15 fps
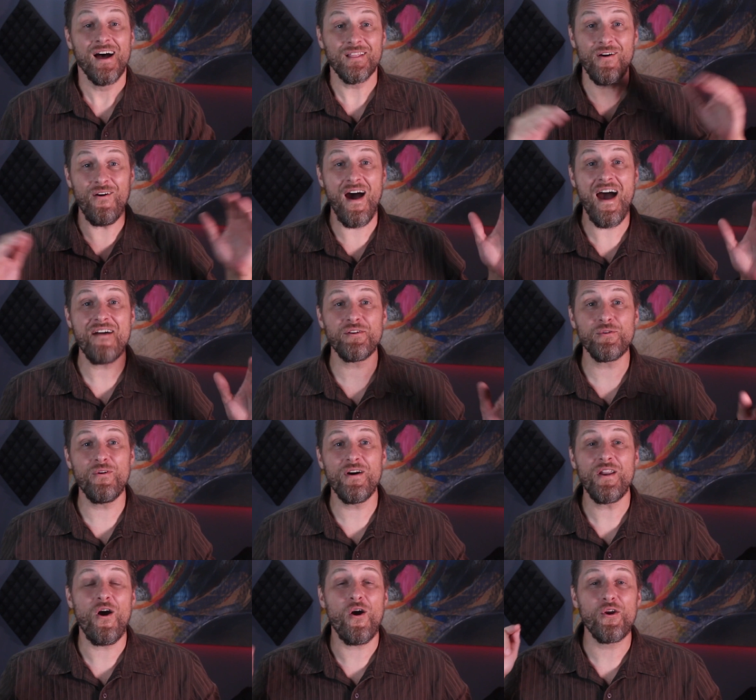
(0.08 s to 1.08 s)
Aloha
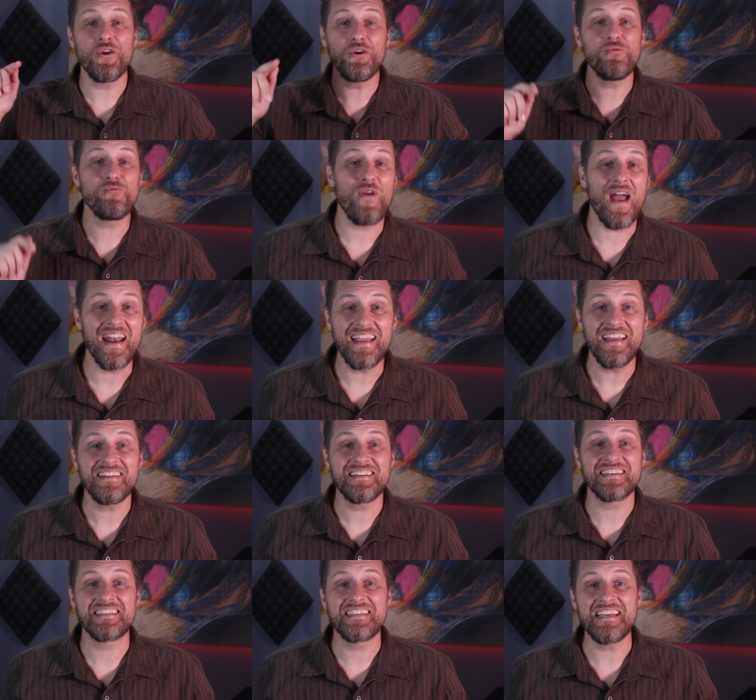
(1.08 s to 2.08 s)
everyone, are you ready
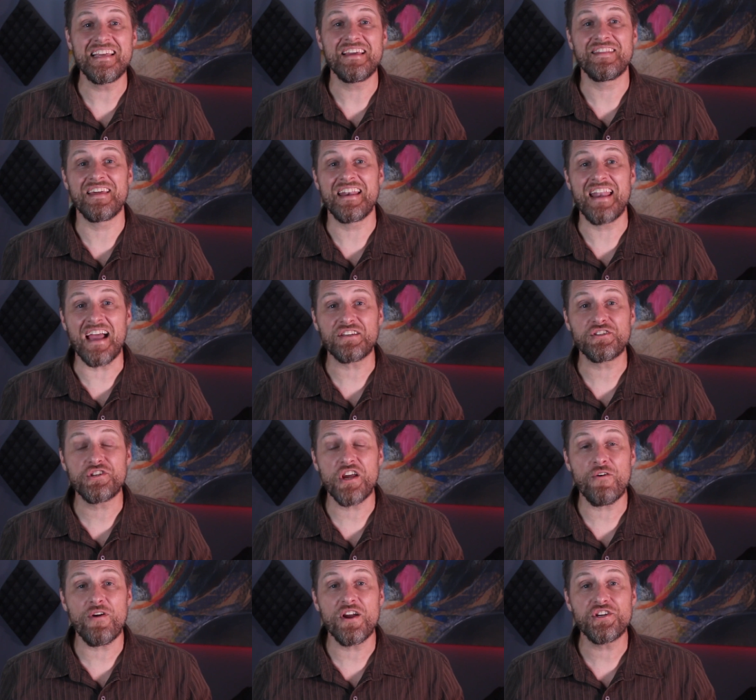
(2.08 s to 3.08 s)
to see the next
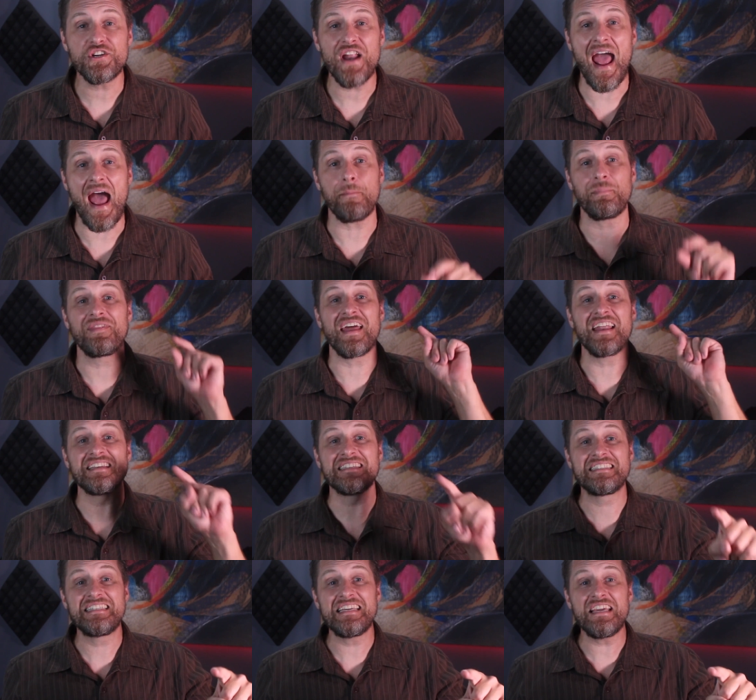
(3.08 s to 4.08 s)
generation app that
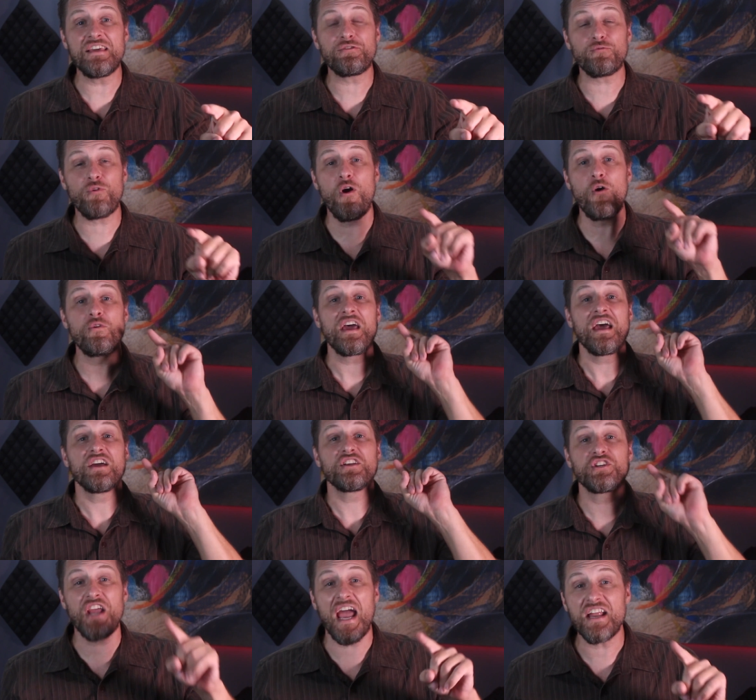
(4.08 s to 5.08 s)
has dethroned
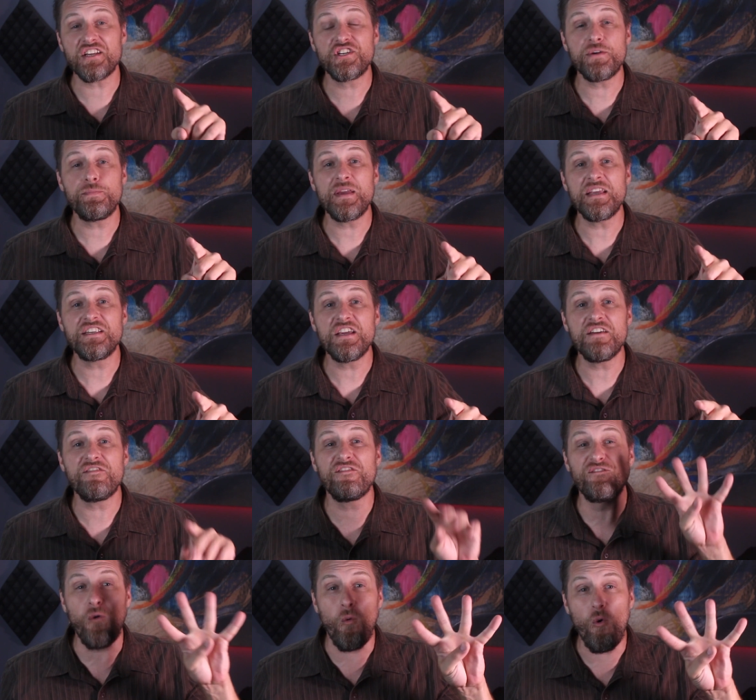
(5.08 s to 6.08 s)
ChatGPT
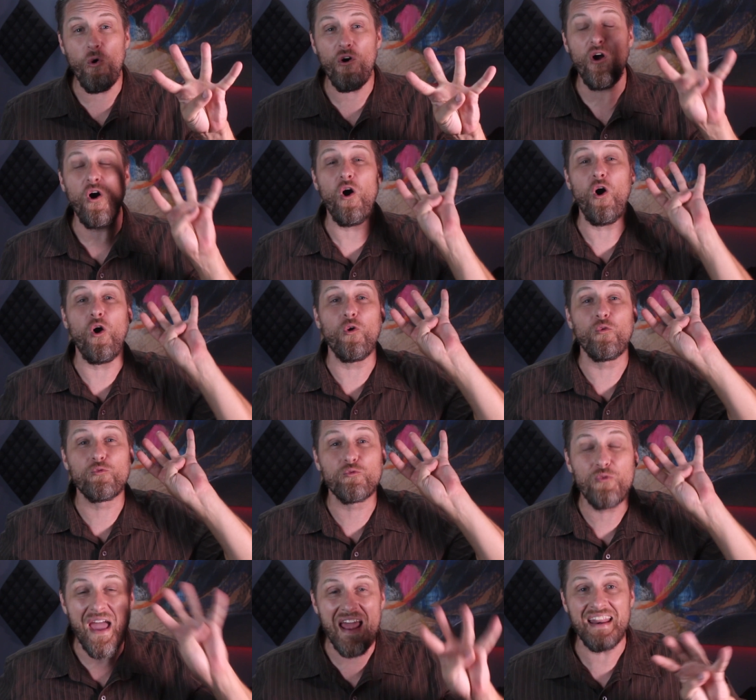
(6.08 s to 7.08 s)
4
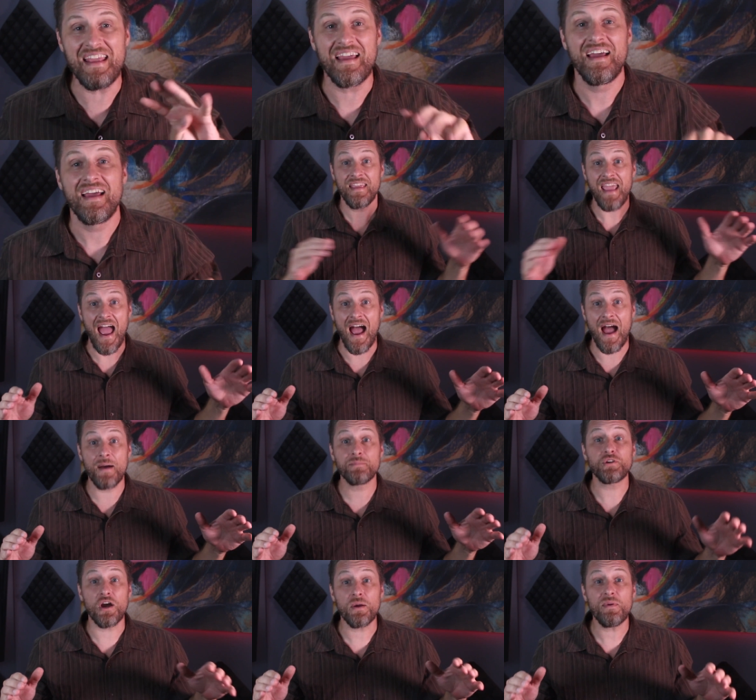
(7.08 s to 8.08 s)
already? Yeah,
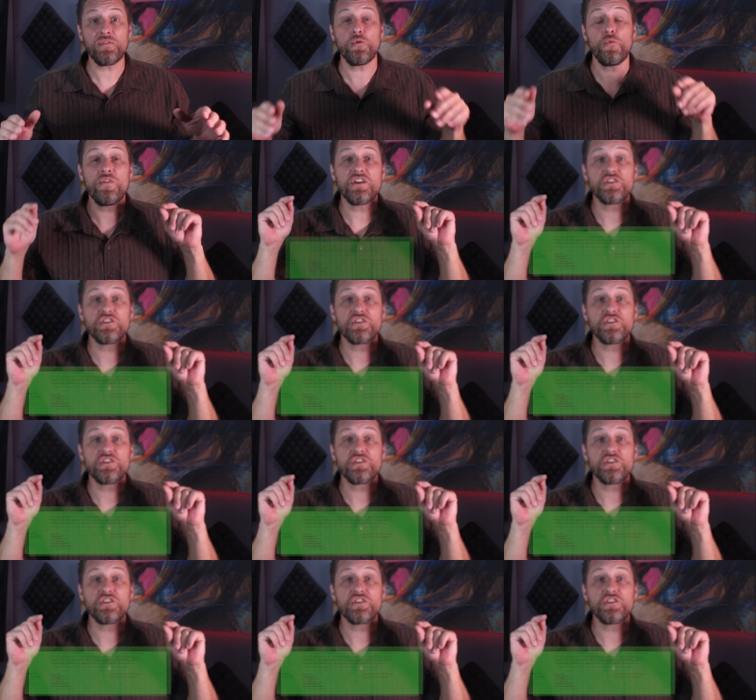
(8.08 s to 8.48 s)
I'm talking about the one